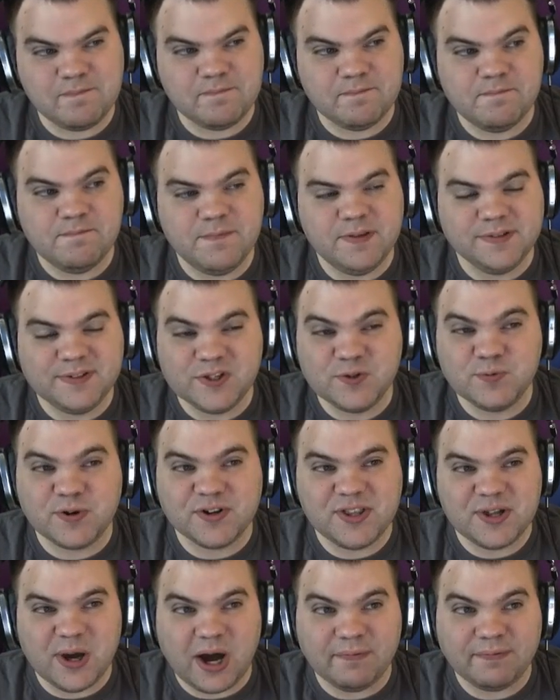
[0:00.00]
this is where
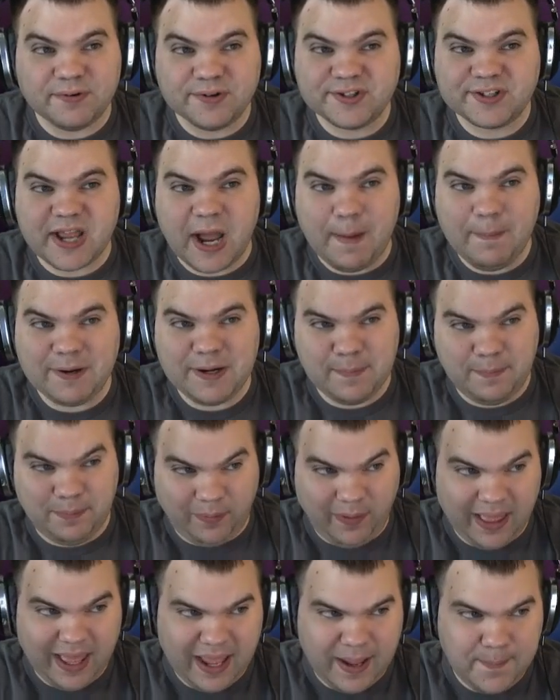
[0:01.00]
the offers come into
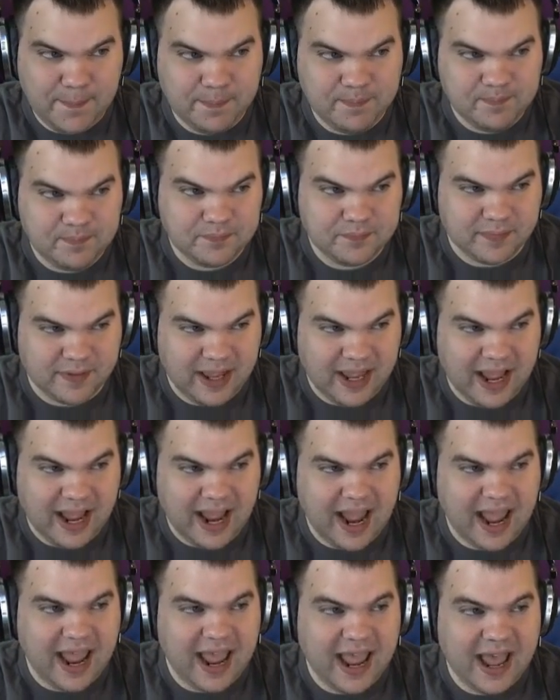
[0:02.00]
play,
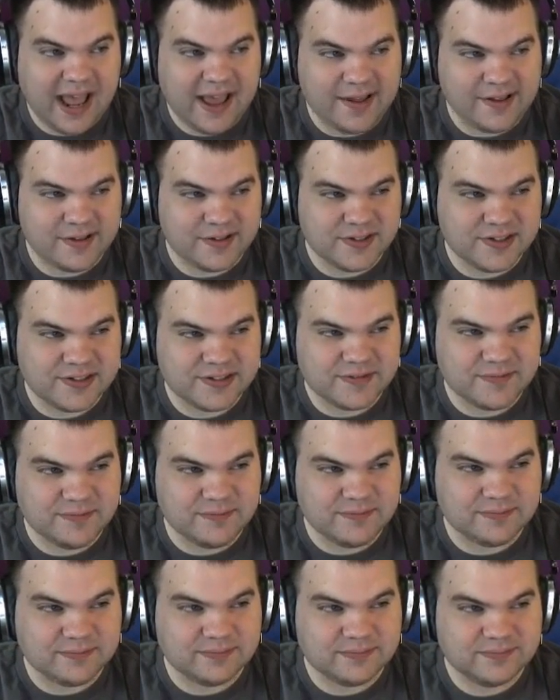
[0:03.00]
and
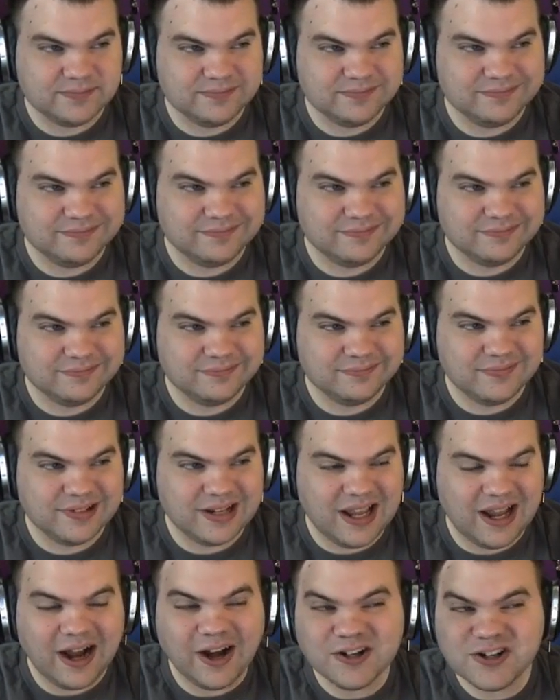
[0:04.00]

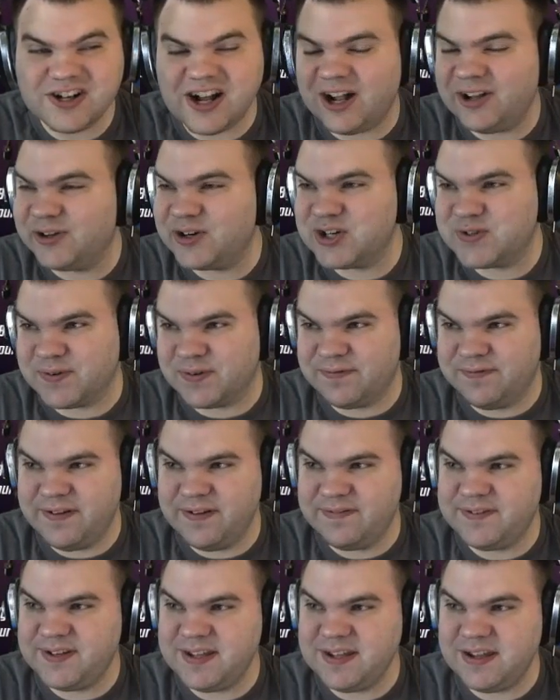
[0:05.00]
$100 for
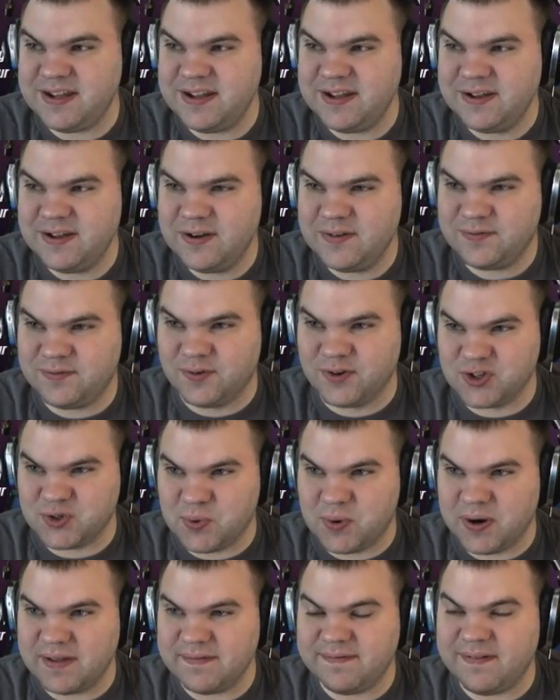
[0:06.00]
50 for
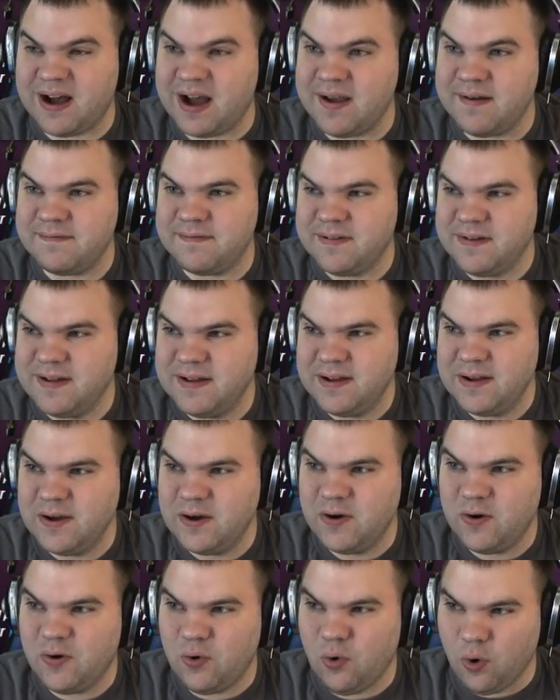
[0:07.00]
25
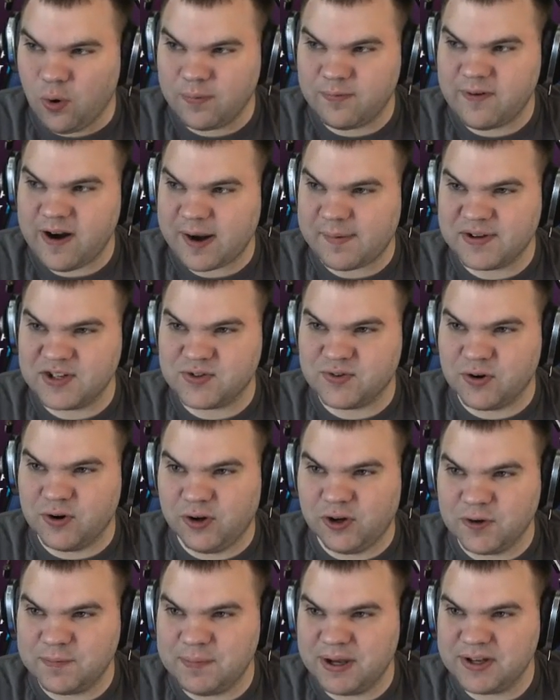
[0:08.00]
orb fragments for
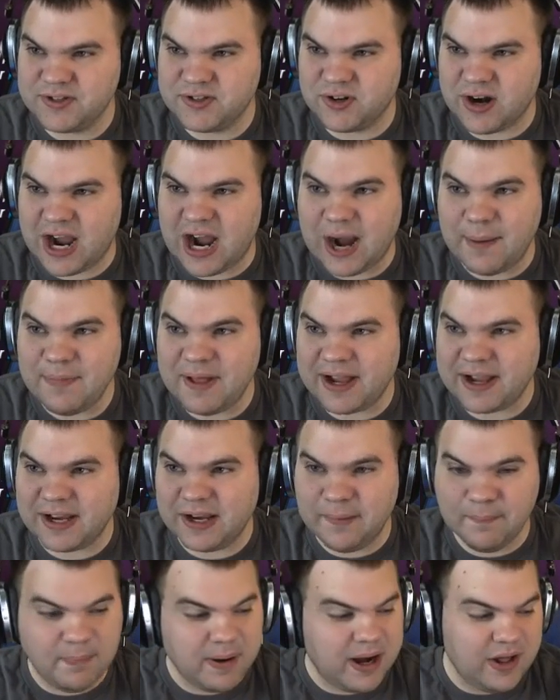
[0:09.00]
Hulkbuster. I'm not going
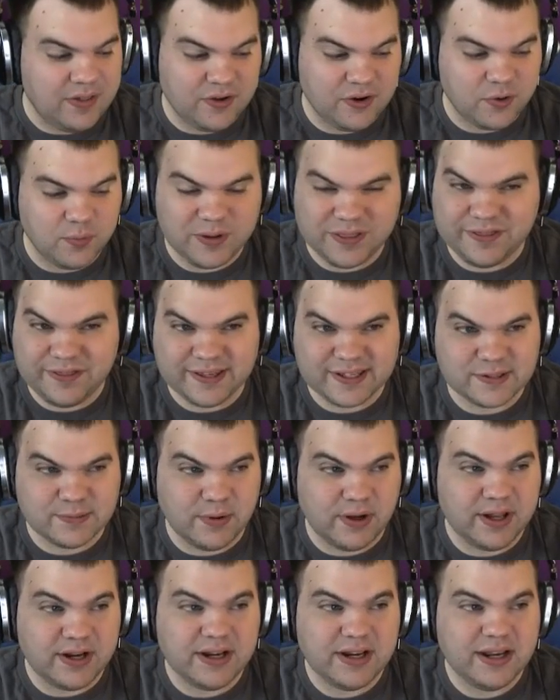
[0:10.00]
to bother with this
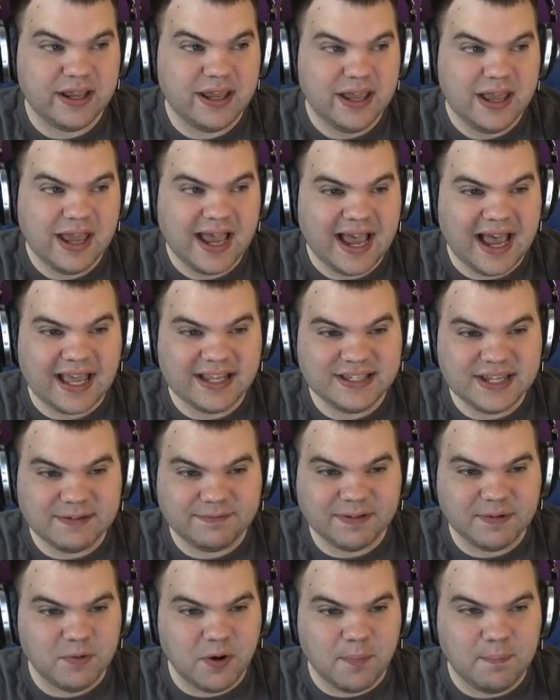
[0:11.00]
one. I
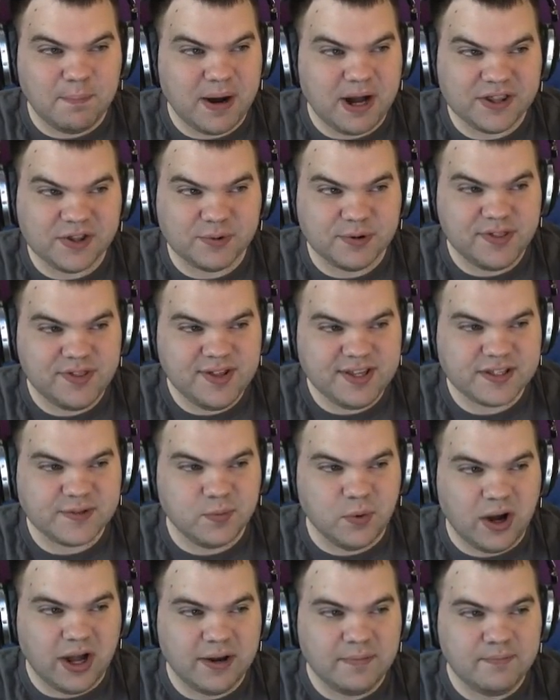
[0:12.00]
definitely won't bother with this
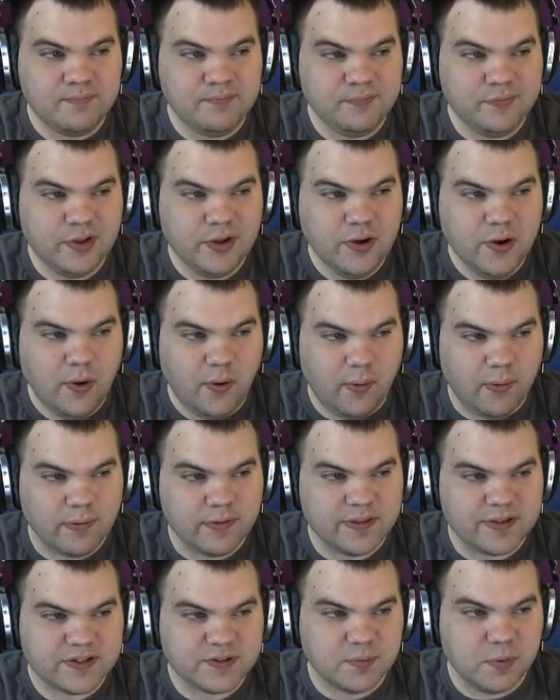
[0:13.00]
one, or
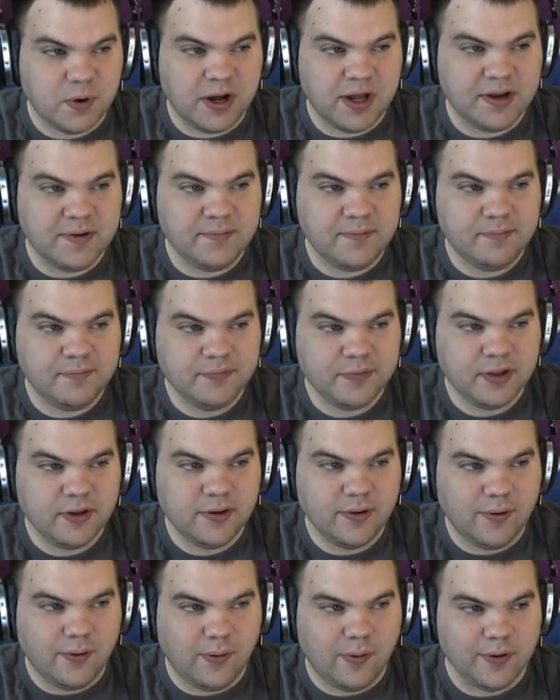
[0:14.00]
this one,
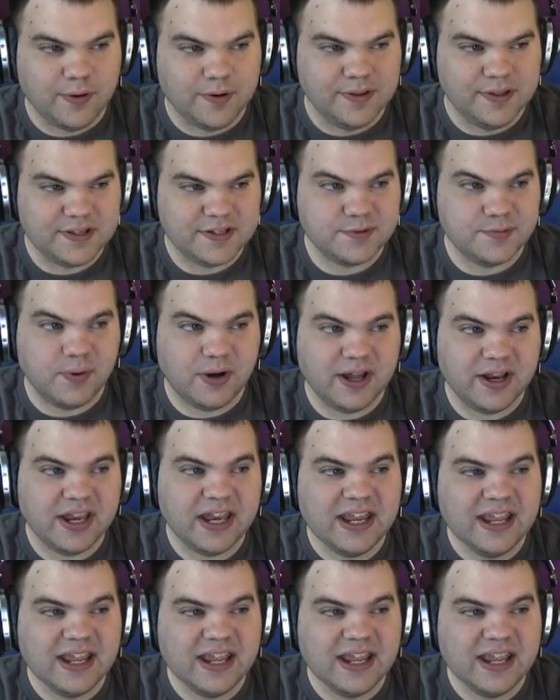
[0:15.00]
or this one.